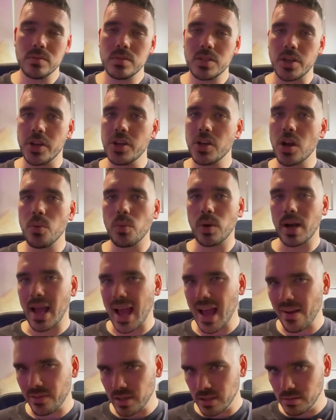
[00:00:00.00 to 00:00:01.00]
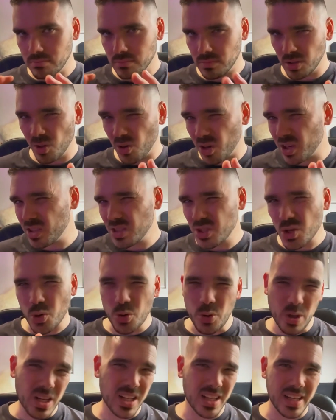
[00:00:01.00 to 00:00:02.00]
So you don't want to have it look
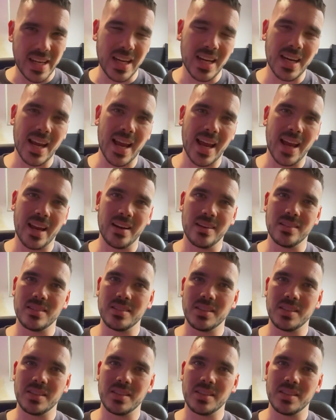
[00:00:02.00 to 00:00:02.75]
too clean and,